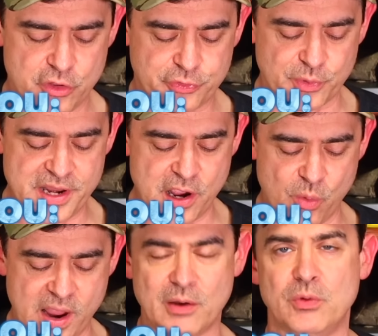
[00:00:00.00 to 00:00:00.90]

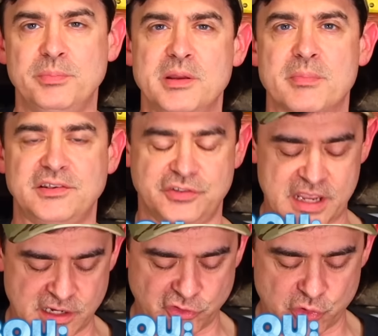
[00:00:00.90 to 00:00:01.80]
308 would be my
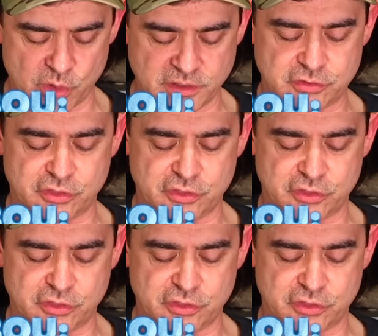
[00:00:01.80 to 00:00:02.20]
second choice.